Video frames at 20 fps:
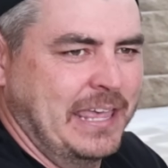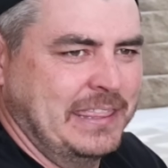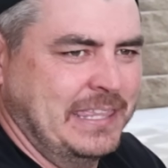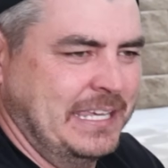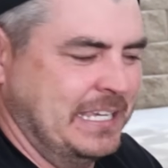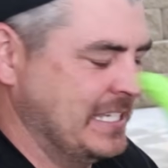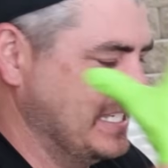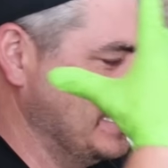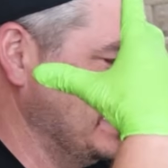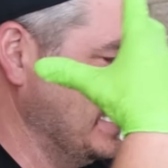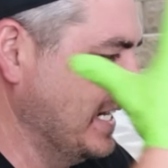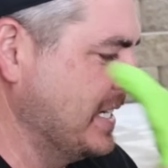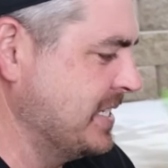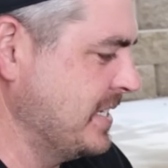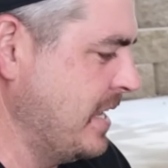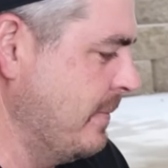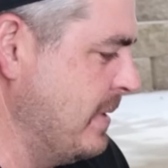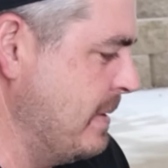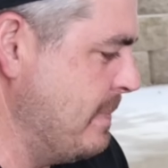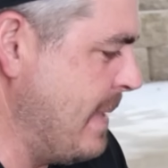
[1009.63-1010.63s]
I think
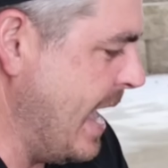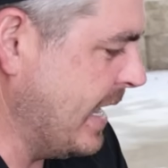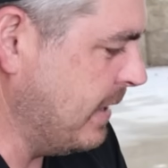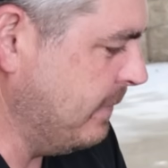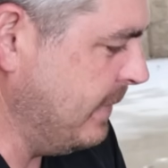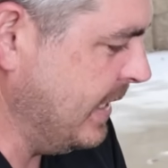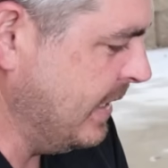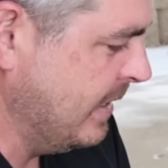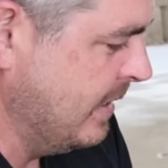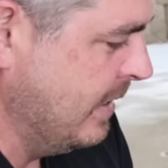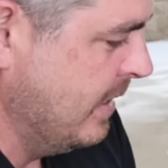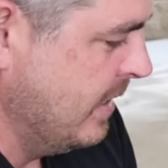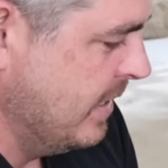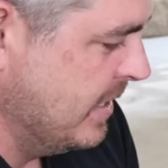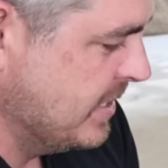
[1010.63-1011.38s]
six coming back at me.